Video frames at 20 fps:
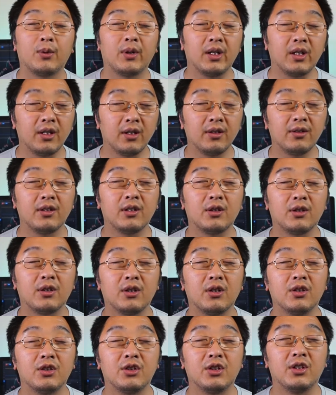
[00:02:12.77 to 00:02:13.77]
What is
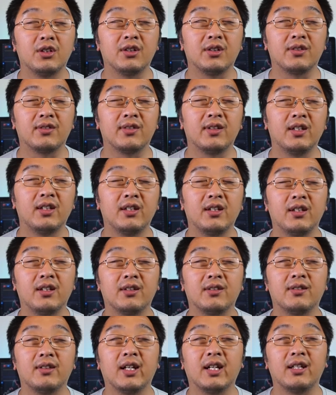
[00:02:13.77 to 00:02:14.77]
encouraging to see
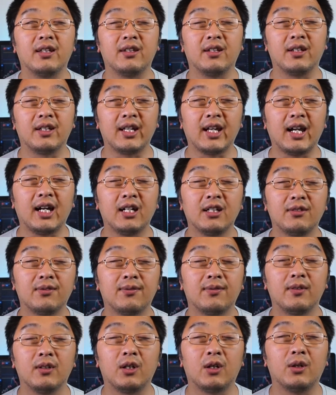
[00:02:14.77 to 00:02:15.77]
is that the cash
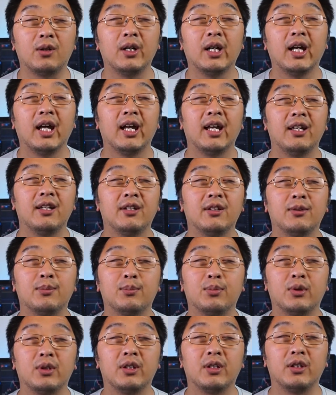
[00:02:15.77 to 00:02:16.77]
flow is
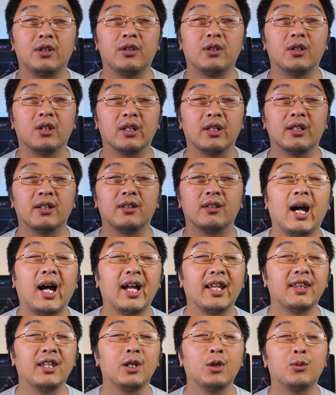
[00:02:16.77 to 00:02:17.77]
pretty good.
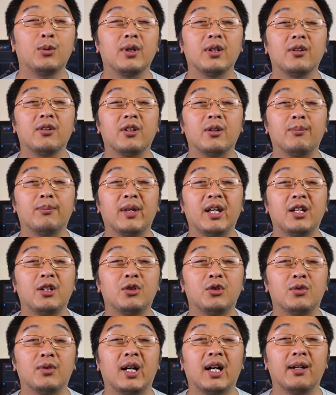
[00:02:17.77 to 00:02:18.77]
I think one of the
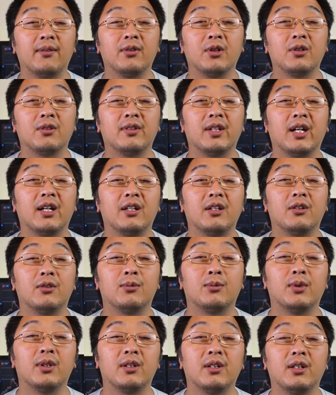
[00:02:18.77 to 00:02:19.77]
main drivers that is
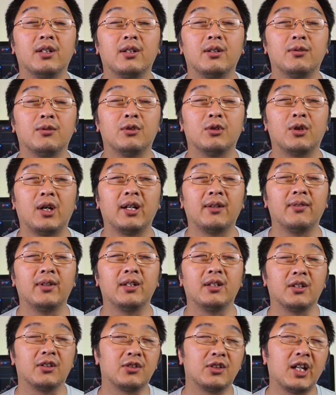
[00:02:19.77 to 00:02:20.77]
really
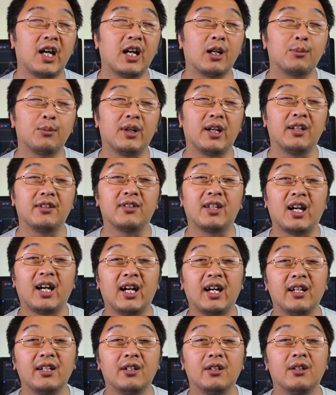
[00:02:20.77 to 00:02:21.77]
driving the stock price
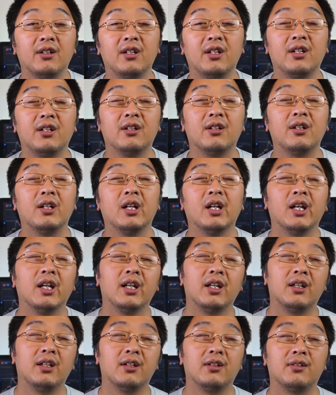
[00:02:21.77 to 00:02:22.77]
higher here
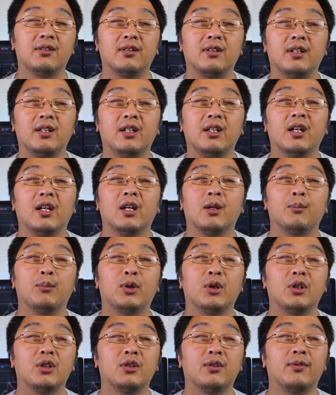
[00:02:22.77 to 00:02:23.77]
is the
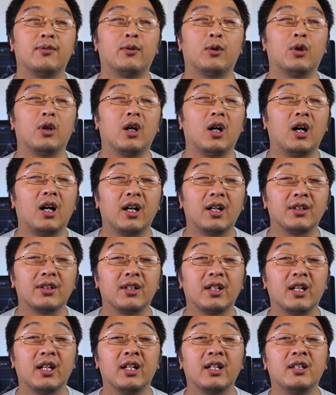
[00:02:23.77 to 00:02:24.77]
push for
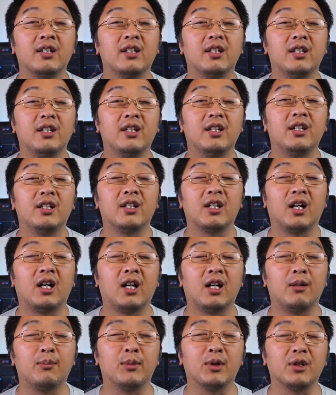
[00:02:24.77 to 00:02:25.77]
online
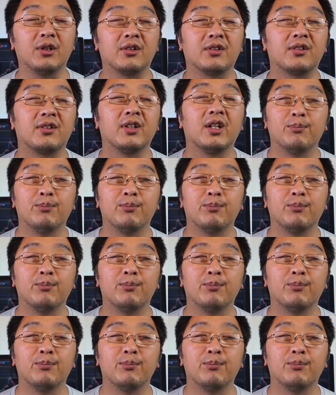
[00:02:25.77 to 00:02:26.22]
e-commerce.